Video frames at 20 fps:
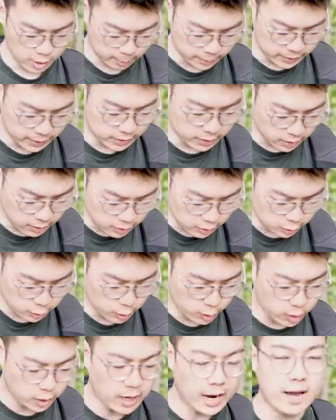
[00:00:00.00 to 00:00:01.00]
because
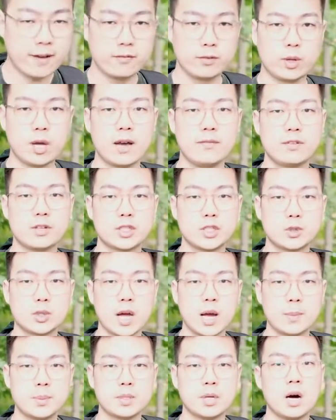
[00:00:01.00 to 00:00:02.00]
you're have, you have your
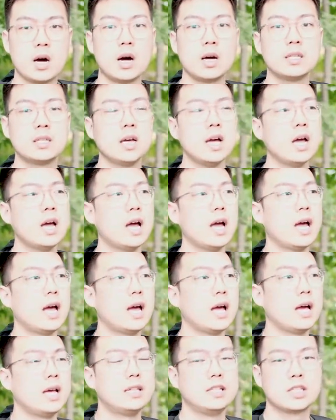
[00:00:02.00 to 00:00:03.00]
straps on
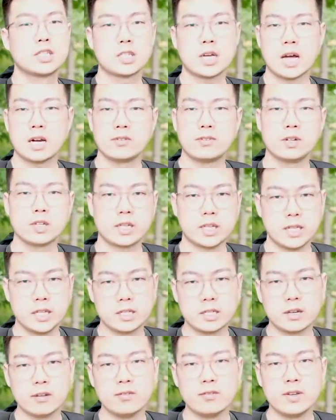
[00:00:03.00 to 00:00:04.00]
and it's kind of
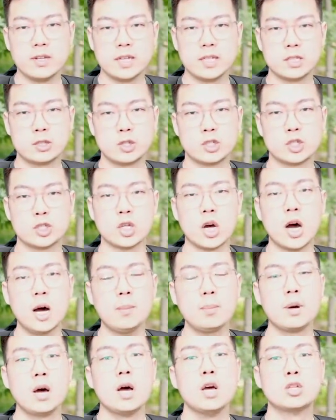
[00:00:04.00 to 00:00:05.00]
inconvenient to stop.
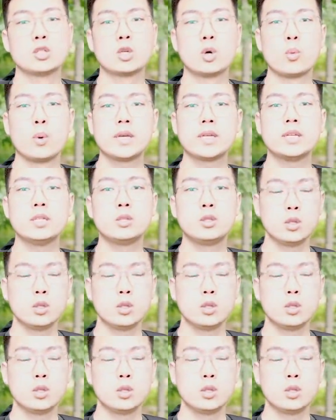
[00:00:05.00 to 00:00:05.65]
So what you can